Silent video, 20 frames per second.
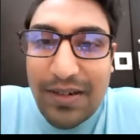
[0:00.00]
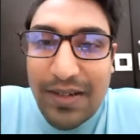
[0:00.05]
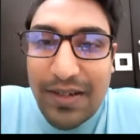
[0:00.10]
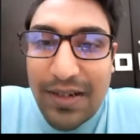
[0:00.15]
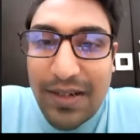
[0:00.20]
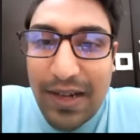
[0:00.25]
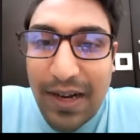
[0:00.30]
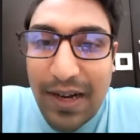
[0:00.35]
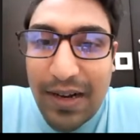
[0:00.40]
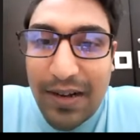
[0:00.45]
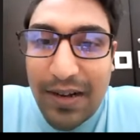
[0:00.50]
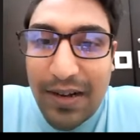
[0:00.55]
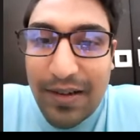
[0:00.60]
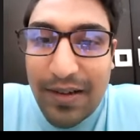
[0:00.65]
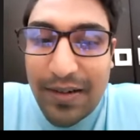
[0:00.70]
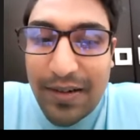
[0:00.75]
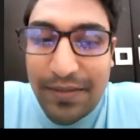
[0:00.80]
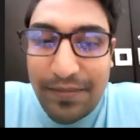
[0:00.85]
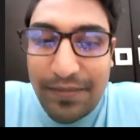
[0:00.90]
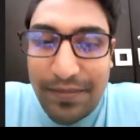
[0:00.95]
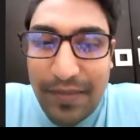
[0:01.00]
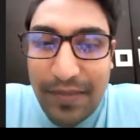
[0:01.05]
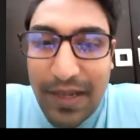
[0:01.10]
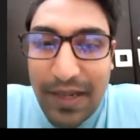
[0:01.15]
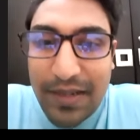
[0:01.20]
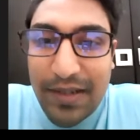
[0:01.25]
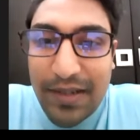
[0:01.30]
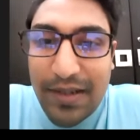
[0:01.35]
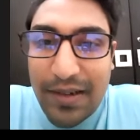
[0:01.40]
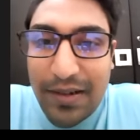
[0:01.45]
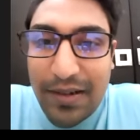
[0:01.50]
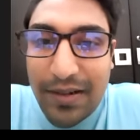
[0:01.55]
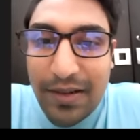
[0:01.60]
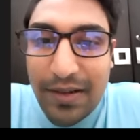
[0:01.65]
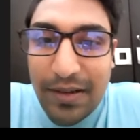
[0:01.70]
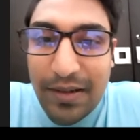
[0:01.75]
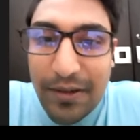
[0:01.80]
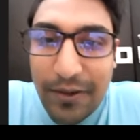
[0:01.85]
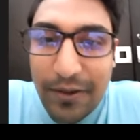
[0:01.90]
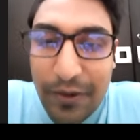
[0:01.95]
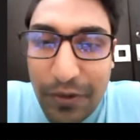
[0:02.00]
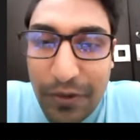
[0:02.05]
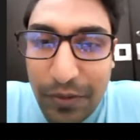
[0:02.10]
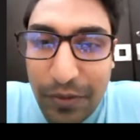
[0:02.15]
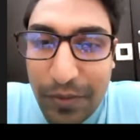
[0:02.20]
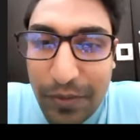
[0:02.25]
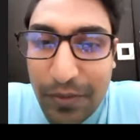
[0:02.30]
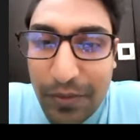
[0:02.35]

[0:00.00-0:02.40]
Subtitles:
tell the assistant clerk to